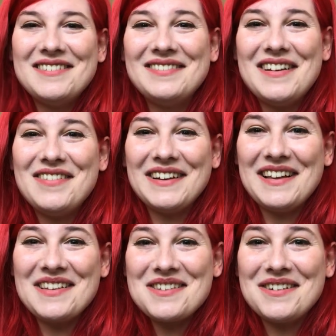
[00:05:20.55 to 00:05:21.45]
I'm loving
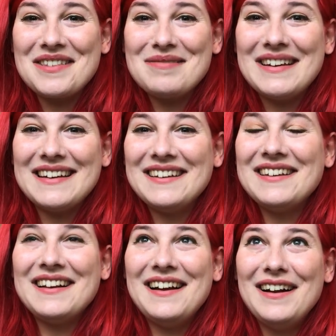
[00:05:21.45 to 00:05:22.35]
that song at the minute.
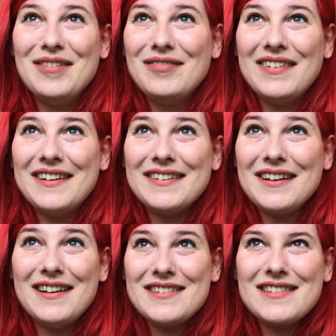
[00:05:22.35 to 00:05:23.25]

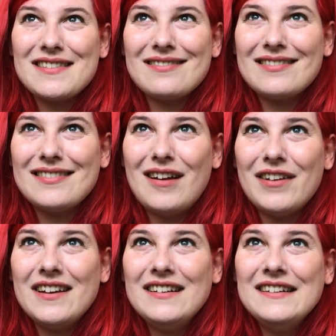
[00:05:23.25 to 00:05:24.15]
I just
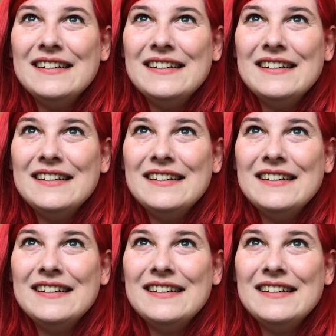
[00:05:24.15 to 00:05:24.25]
love it.